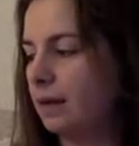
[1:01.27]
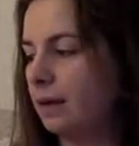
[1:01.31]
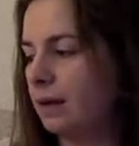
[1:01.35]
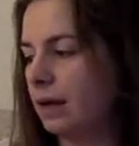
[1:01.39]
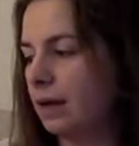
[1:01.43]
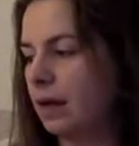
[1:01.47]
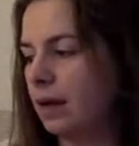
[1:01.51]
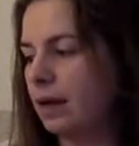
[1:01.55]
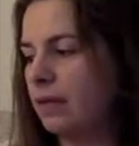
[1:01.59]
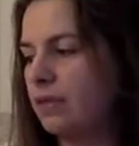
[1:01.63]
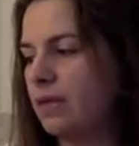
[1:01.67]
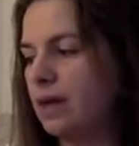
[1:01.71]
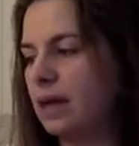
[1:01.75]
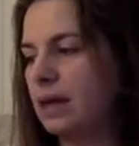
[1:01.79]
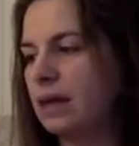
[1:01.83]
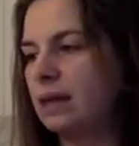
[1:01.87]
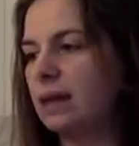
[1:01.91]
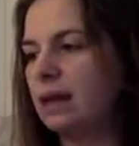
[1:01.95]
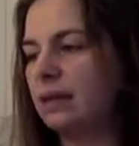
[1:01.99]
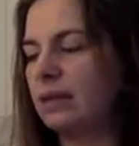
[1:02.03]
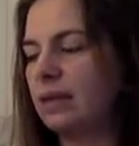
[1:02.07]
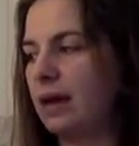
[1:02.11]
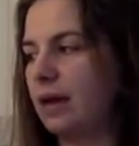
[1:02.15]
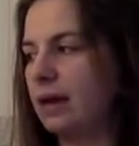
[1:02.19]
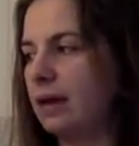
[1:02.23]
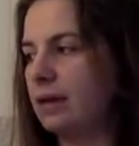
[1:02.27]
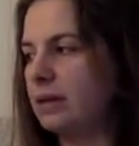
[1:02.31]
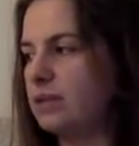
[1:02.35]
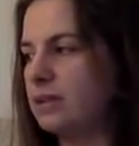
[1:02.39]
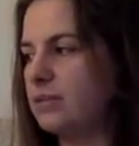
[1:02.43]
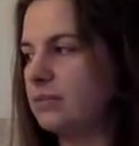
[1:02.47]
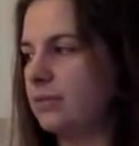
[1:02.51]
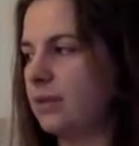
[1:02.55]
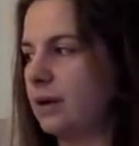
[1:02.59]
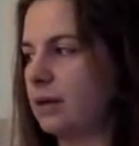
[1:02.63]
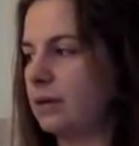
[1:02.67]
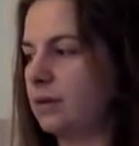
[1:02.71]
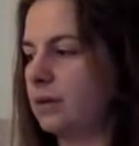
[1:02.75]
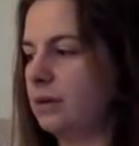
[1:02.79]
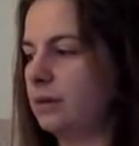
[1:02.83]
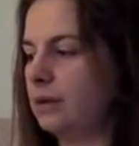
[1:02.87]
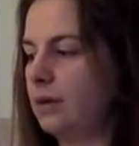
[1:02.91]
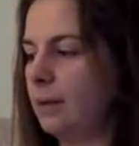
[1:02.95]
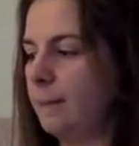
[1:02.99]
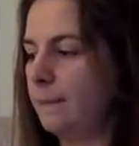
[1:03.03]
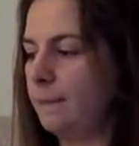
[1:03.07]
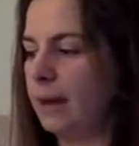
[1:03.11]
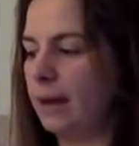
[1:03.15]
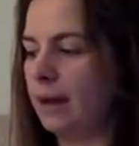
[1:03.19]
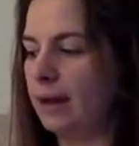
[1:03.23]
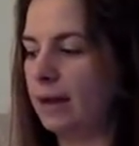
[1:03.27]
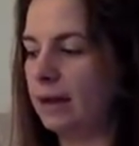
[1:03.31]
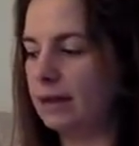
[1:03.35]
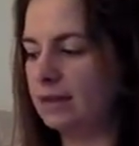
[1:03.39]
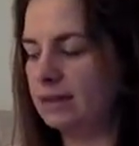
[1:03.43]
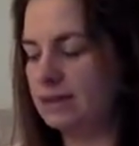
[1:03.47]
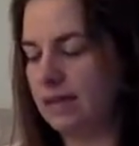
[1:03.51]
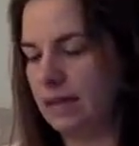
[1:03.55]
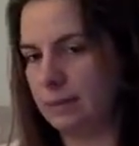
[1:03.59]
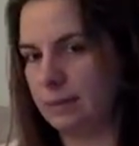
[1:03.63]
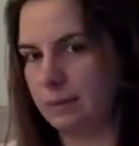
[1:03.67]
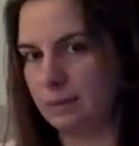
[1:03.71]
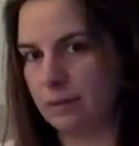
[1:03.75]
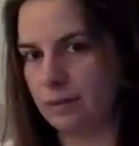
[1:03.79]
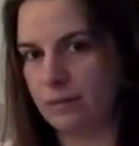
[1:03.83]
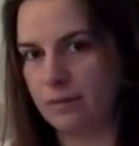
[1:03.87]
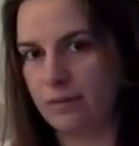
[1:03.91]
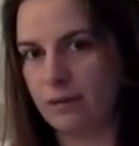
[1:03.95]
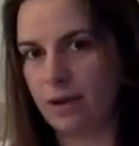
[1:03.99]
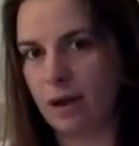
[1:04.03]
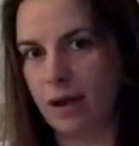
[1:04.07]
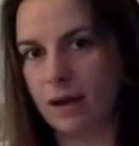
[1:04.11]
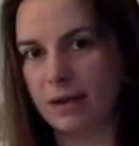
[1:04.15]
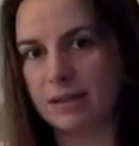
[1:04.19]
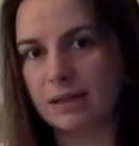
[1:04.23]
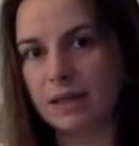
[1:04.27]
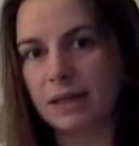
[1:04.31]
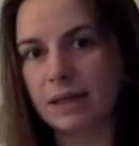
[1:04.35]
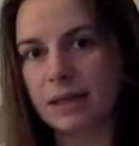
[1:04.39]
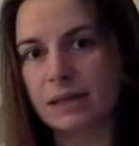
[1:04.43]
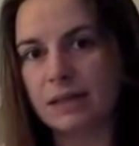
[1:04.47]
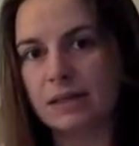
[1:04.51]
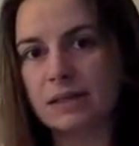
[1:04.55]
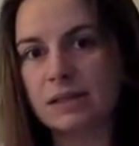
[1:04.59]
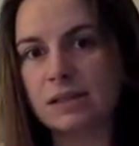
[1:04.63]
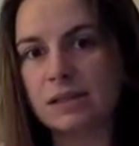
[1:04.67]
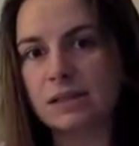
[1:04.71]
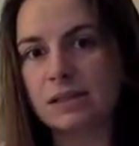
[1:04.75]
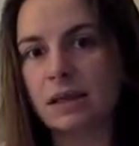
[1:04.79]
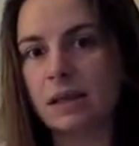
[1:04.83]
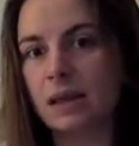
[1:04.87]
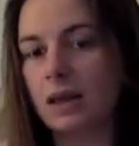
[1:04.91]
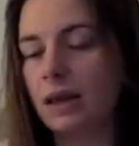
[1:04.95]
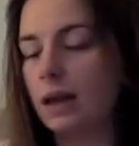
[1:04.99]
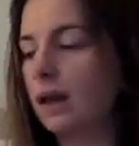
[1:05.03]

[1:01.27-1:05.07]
then that is followed by a table of contents.